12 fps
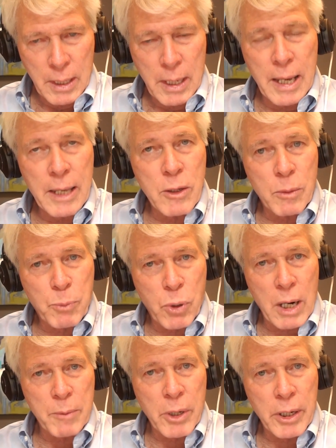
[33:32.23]
And they're
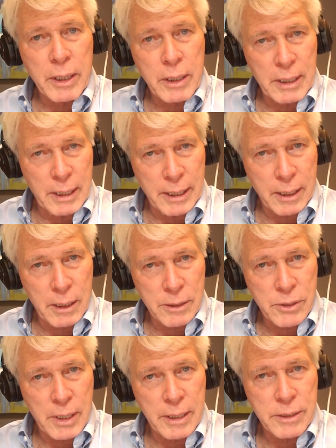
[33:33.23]
primary clinical
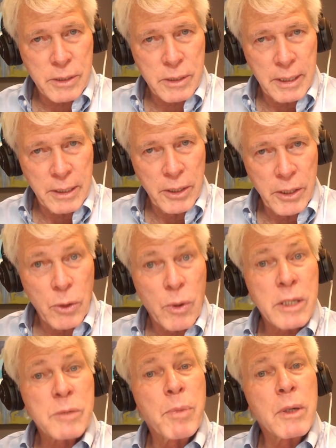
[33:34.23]
sites in the
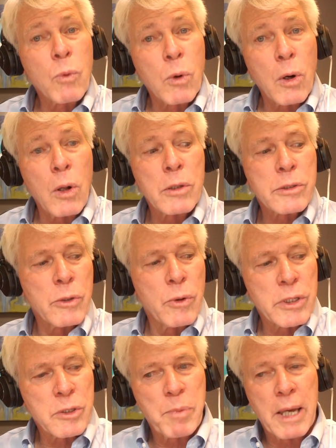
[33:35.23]
U.S., but we're also
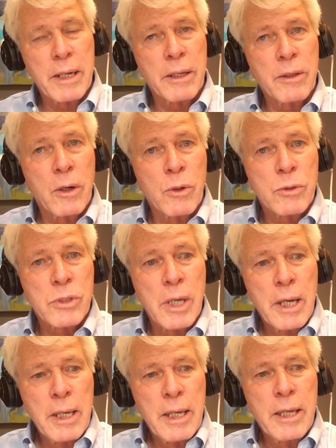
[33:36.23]
expanding those
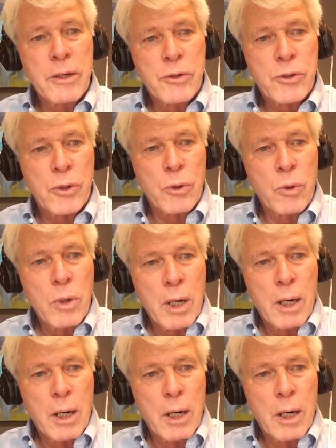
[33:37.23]
into